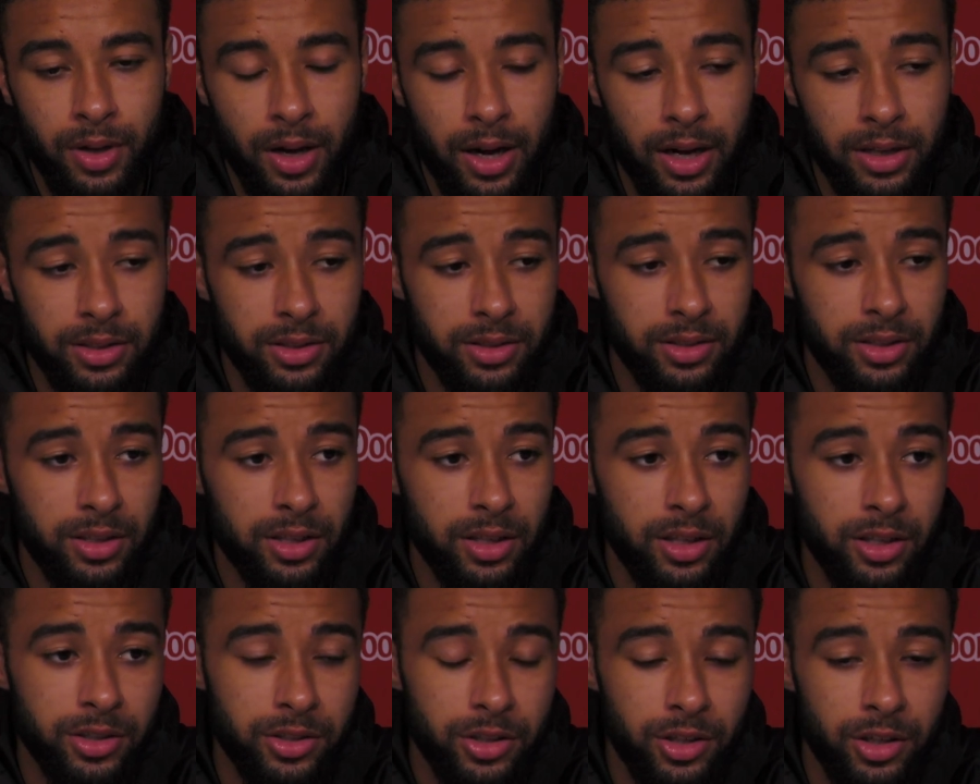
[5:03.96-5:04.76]
I just see
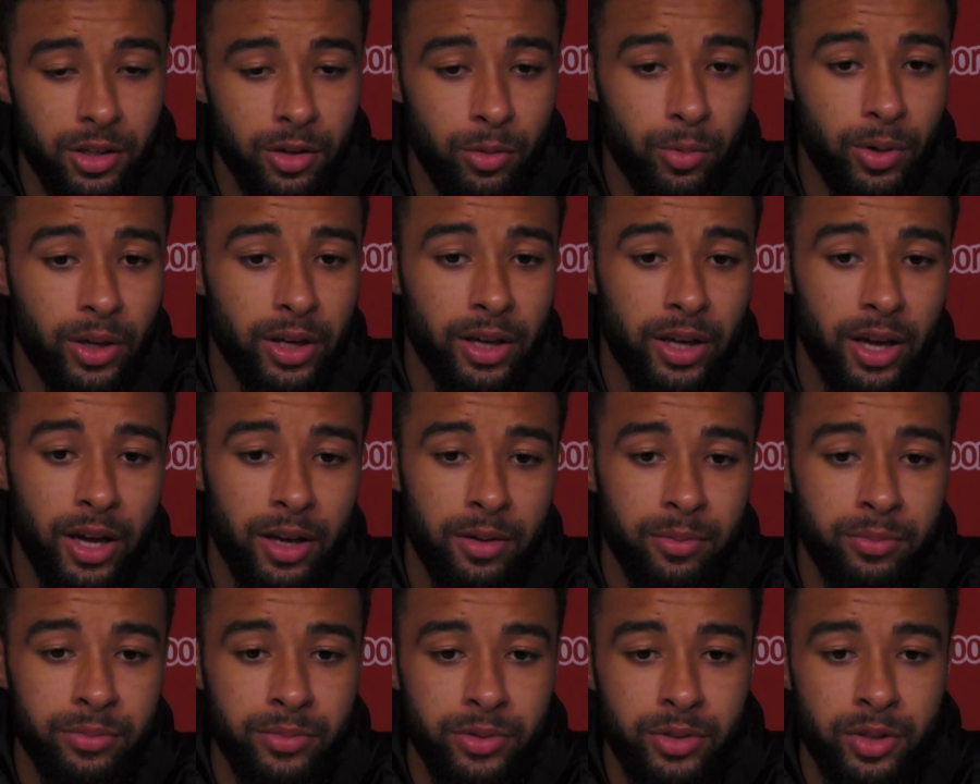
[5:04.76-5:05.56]
it as you're going to win
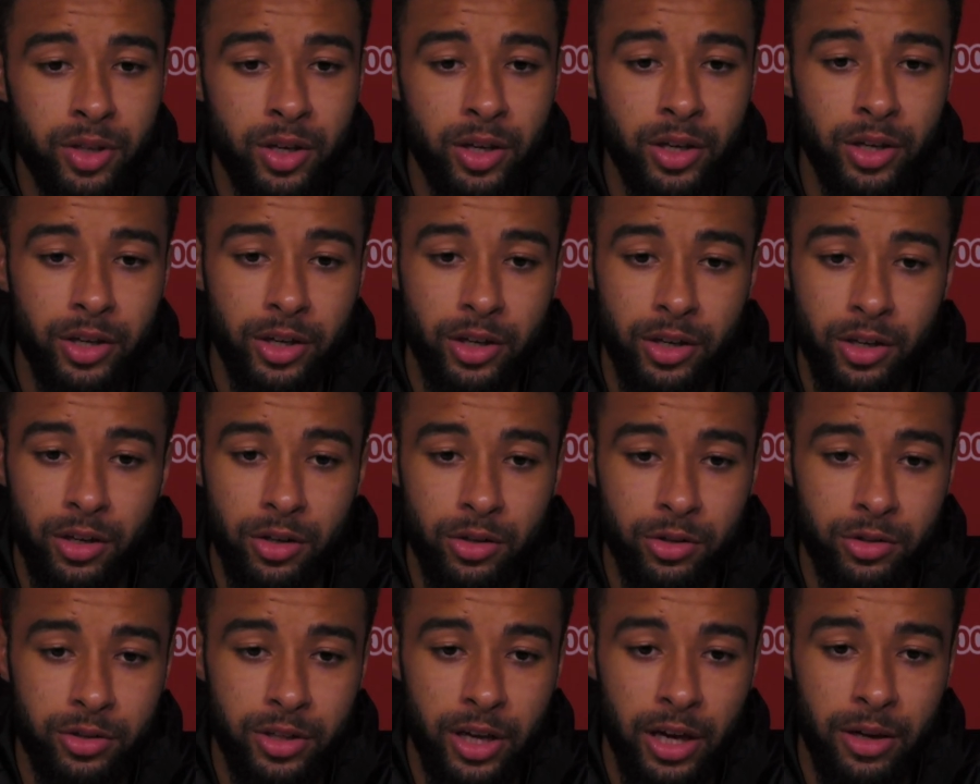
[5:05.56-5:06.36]
games, you're going to
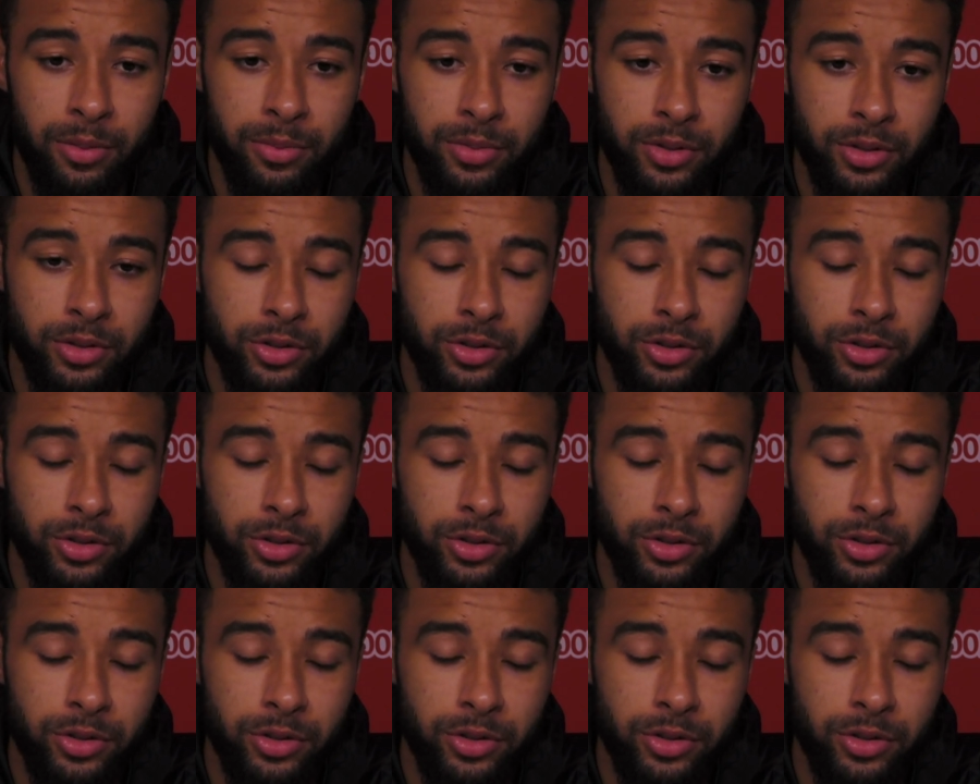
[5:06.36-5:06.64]
lose games,